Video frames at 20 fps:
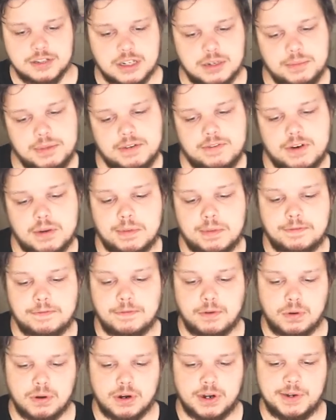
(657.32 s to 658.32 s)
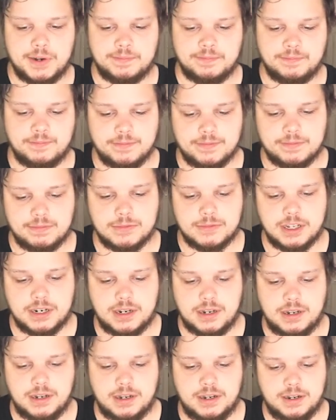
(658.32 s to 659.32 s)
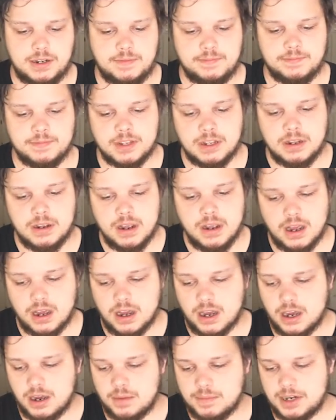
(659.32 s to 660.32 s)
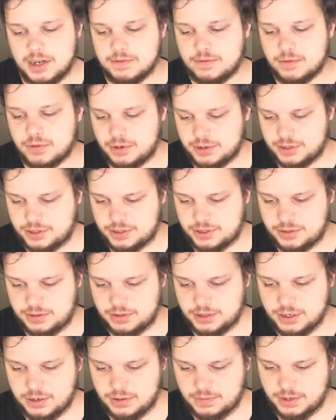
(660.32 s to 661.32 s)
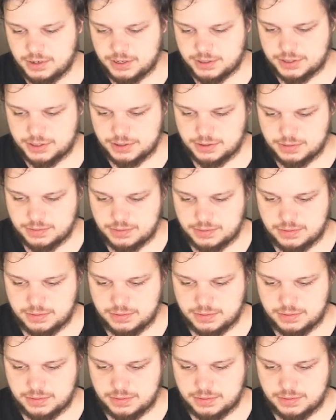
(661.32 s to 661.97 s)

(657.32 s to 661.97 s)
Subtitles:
a little bit of our before. Ta-da! And of course, we also